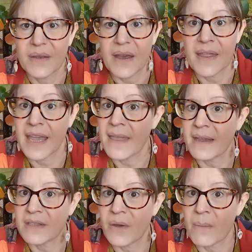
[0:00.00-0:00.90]
And again,
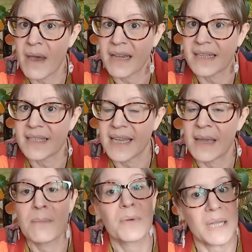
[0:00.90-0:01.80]
that's got marcassite
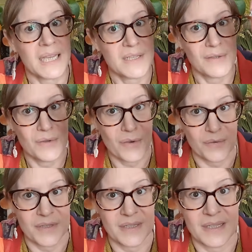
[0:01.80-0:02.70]
in, but that is
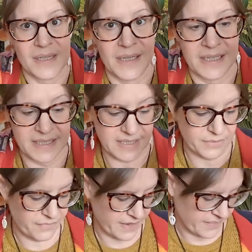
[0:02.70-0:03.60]
not sterling
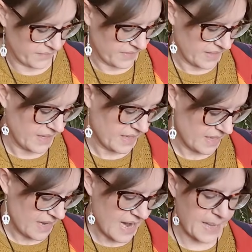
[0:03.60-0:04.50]
silver.
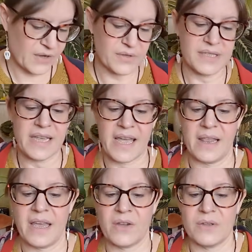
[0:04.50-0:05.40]
And I could
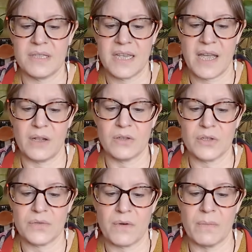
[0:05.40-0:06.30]
tell
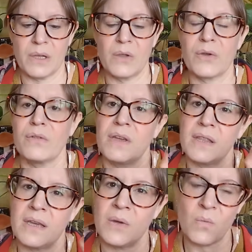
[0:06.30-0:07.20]
just from the look of it
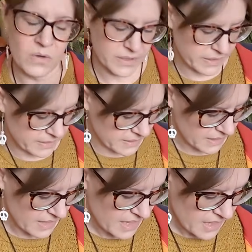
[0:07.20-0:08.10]
that it wasn't.
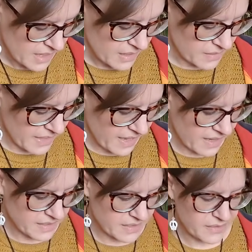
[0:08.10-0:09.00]
You
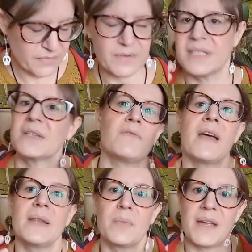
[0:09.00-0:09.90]
kind of
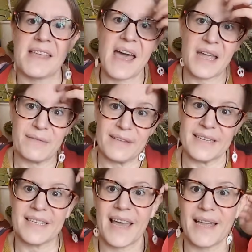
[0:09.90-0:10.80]
develop an eye for this
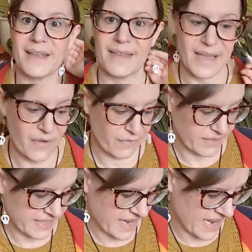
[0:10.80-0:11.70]
kind of thing over
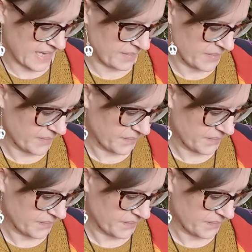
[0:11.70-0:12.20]
time.